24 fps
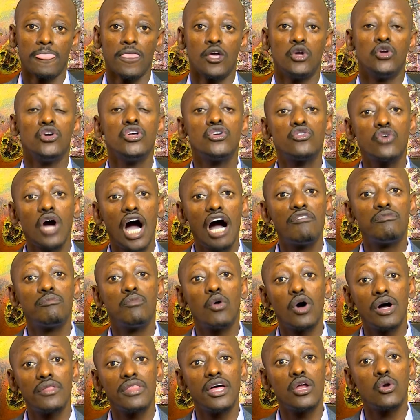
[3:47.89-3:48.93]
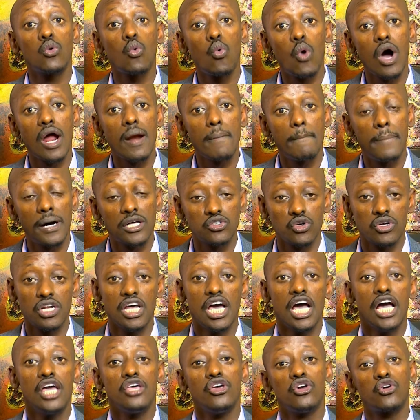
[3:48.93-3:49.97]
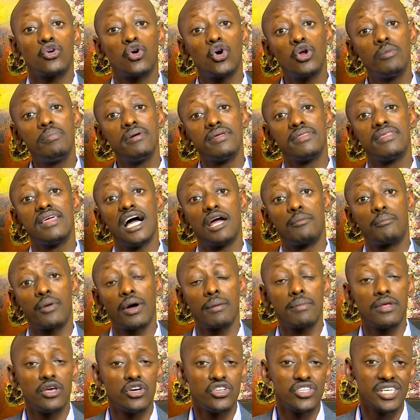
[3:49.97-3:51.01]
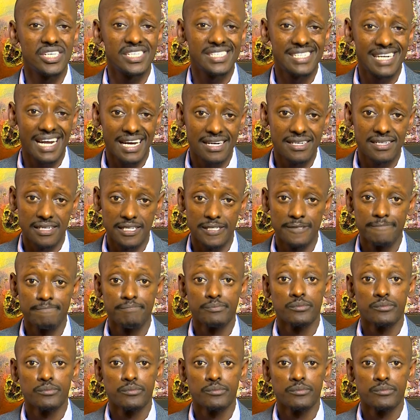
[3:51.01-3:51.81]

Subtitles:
You need to have more than one person. It could be there and probably you're just starting.